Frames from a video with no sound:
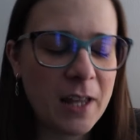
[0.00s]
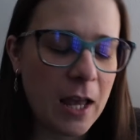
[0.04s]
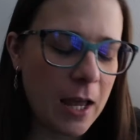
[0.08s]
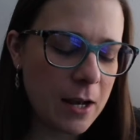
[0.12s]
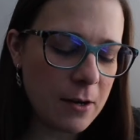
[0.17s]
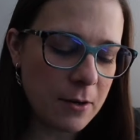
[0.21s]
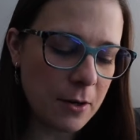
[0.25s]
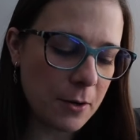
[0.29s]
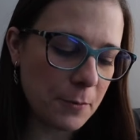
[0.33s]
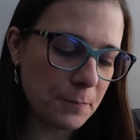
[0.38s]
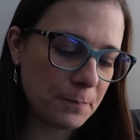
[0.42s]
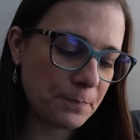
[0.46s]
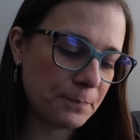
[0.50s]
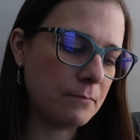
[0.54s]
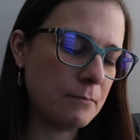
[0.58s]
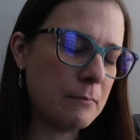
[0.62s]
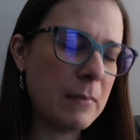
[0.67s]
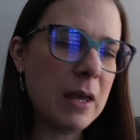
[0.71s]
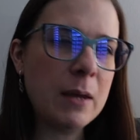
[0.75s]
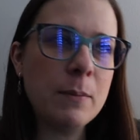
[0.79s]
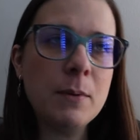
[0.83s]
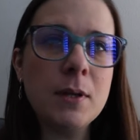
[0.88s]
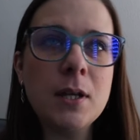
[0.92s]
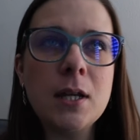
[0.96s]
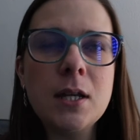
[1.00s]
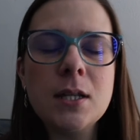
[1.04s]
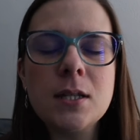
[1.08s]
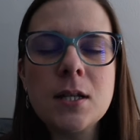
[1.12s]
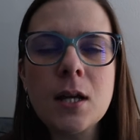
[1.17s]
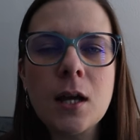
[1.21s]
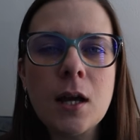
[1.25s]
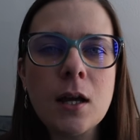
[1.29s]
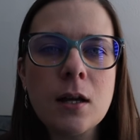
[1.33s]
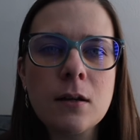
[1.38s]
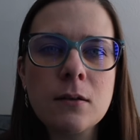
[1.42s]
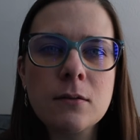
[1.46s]
I don't know, maybe need
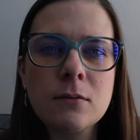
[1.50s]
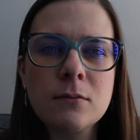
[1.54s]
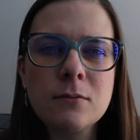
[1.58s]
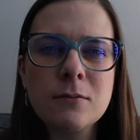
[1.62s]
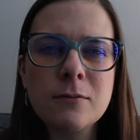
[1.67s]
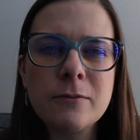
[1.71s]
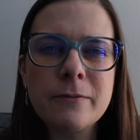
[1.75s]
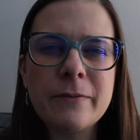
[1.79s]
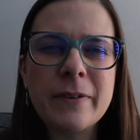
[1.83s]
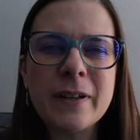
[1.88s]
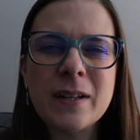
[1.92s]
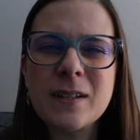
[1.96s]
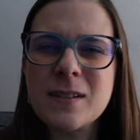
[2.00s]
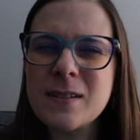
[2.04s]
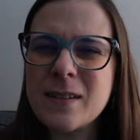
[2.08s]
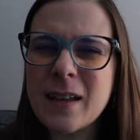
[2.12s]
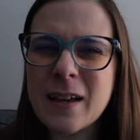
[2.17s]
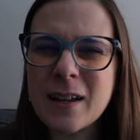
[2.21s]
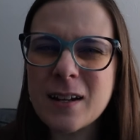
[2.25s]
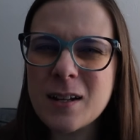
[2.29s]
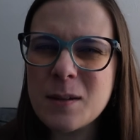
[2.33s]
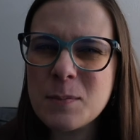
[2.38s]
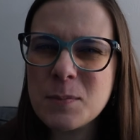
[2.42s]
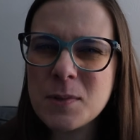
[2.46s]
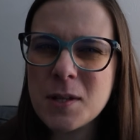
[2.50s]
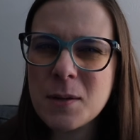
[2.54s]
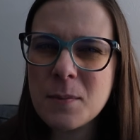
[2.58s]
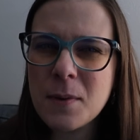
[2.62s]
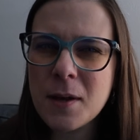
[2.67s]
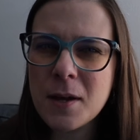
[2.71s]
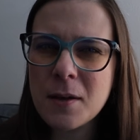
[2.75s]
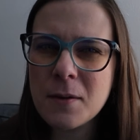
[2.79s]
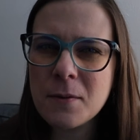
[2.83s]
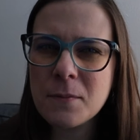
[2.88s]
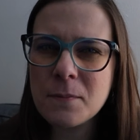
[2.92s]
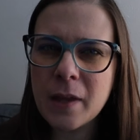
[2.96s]
to fix that up
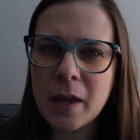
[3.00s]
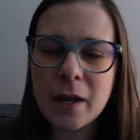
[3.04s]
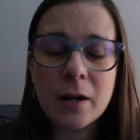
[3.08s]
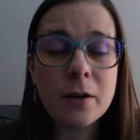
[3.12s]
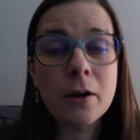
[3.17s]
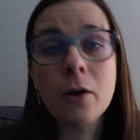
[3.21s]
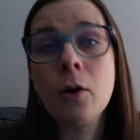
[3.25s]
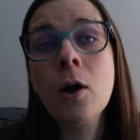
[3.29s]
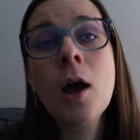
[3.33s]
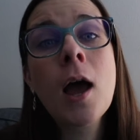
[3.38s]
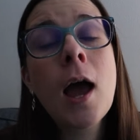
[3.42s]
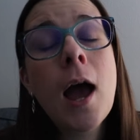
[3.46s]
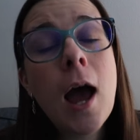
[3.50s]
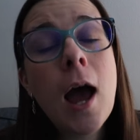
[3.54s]
somehow? I don't know.